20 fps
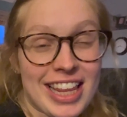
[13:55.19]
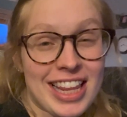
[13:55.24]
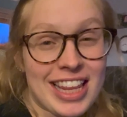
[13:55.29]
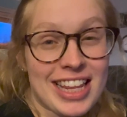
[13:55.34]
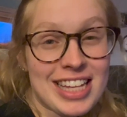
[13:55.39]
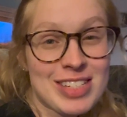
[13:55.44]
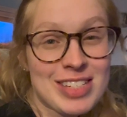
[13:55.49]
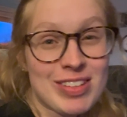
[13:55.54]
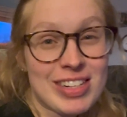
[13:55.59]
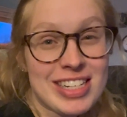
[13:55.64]

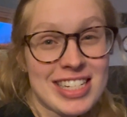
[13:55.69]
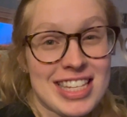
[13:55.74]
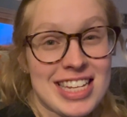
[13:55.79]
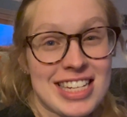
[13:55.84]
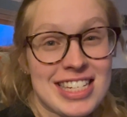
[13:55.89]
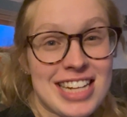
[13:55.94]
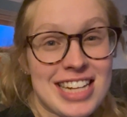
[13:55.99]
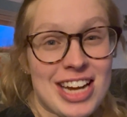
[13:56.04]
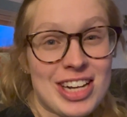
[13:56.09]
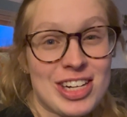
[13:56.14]
This one is
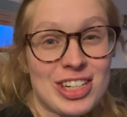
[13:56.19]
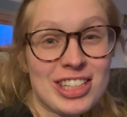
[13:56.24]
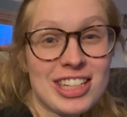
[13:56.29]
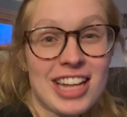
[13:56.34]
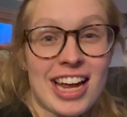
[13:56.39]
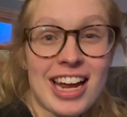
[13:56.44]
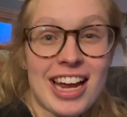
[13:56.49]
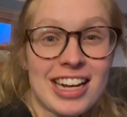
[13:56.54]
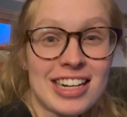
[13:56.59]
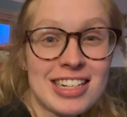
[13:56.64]
This Tender
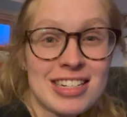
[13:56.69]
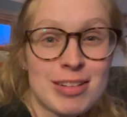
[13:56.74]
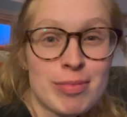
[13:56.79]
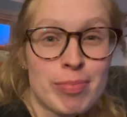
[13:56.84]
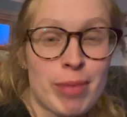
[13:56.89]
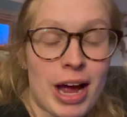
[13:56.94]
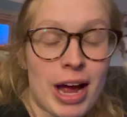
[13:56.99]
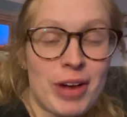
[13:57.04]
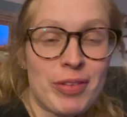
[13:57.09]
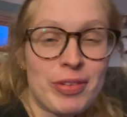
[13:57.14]
Land
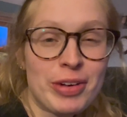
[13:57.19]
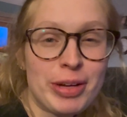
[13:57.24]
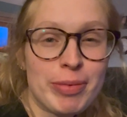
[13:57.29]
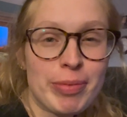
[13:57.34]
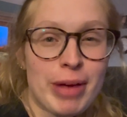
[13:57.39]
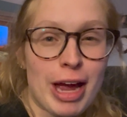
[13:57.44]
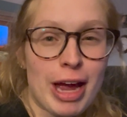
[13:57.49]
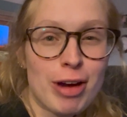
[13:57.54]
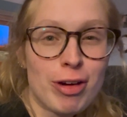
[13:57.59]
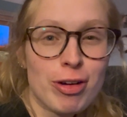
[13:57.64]
by William
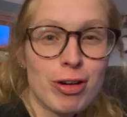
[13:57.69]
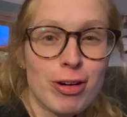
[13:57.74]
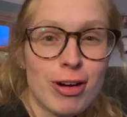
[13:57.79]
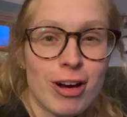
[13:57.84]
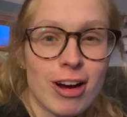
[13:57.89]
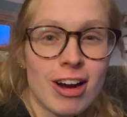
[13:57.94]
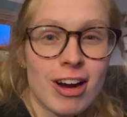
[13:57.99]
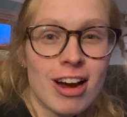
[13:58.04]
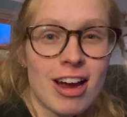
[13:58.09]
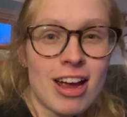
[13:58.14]
Kent
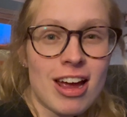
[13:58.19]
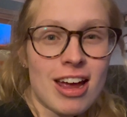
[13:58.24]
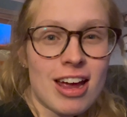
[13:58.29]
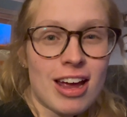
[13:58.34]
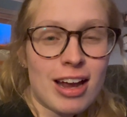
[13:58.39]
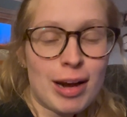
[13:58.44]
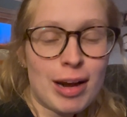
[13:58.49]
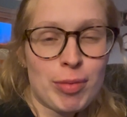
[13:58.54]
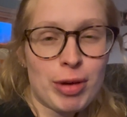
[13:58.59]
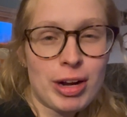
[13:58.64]
Krueger. And
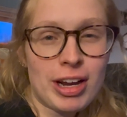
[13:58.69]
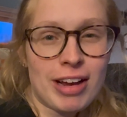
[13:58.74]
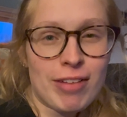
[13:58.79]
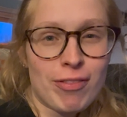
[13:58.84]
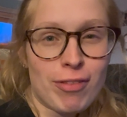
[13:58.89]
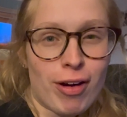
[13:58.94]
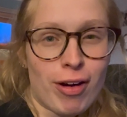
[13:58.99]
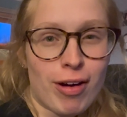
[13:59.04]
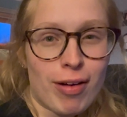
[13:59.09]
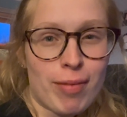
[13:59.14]
I'm reading it
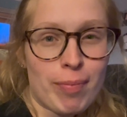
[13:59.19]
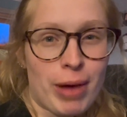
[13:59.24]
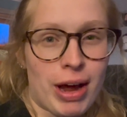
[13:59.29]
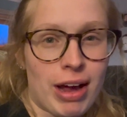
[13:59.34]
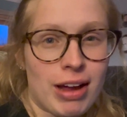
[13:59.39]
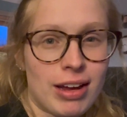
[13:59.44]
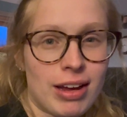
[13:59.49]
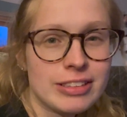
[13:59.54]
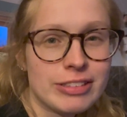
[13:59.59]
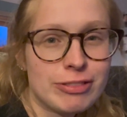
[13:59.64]
for
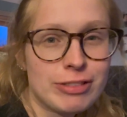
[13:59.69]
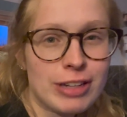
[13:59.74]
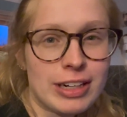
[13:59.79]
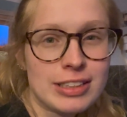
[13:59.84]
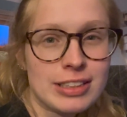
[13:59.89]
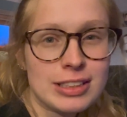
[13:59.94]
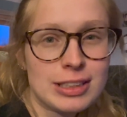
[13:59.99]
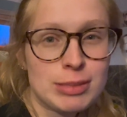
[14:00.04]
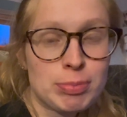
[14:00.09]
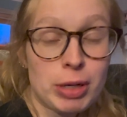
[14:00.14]
my
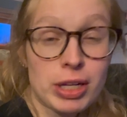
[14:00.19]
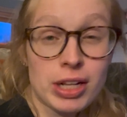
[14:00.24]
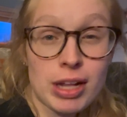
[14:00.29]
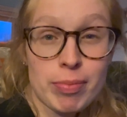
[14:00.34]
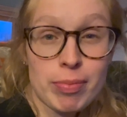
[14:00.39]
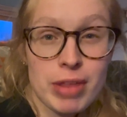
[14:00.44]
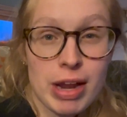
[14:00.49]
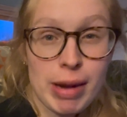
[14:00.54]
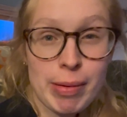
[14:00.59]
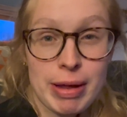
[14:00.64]
friend's book
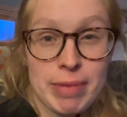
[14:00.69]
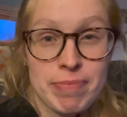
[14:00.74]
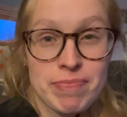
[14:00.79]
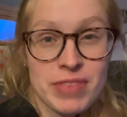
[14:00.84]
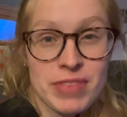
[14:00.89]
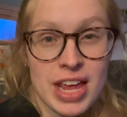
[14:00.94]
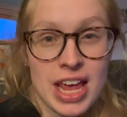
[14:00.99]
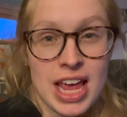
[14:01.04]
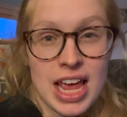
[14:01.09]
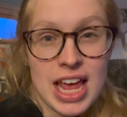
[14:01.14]
club that I'm in.
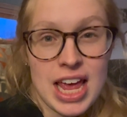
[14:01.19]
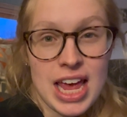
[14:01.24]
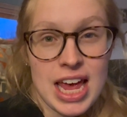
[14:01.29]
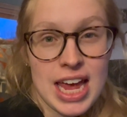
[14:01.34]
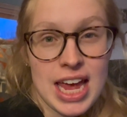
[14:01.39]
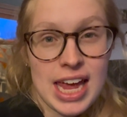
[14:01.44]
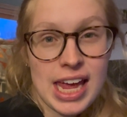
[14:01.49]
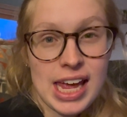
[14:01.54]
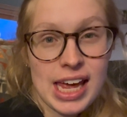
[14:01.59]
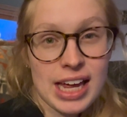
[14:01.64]

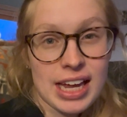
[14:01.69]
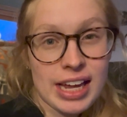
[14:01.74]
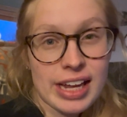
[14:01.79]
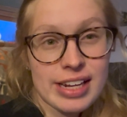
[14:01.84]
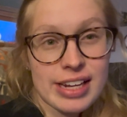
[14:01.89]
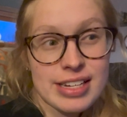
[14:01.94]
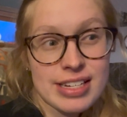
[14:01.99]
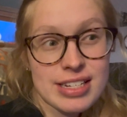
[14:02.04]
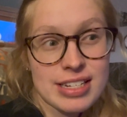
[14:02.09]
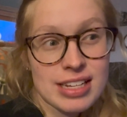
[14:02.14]

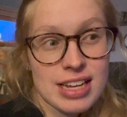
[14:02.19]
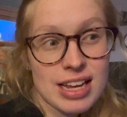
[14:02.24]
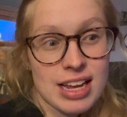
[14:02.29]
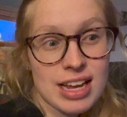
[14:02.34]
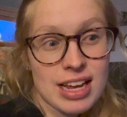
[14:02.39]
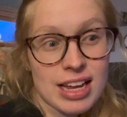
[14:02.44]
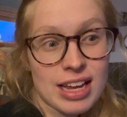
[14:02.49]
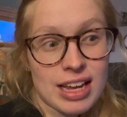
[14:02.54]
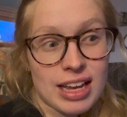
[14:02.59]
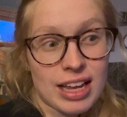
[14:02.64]
And
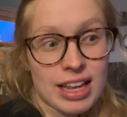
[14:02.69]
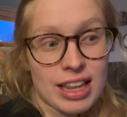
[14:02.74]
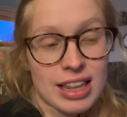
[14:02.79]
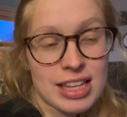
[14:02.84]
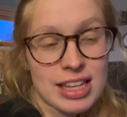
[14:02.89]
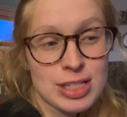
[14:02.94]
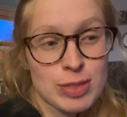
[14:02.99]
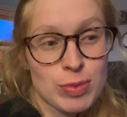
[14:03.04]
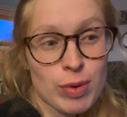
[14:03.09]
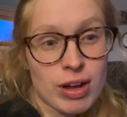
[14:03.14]

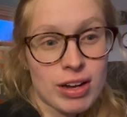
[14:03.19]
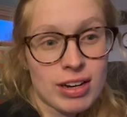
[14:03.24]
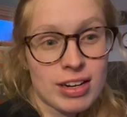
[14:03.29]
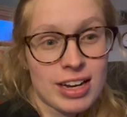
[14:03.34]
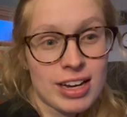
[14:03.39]
this one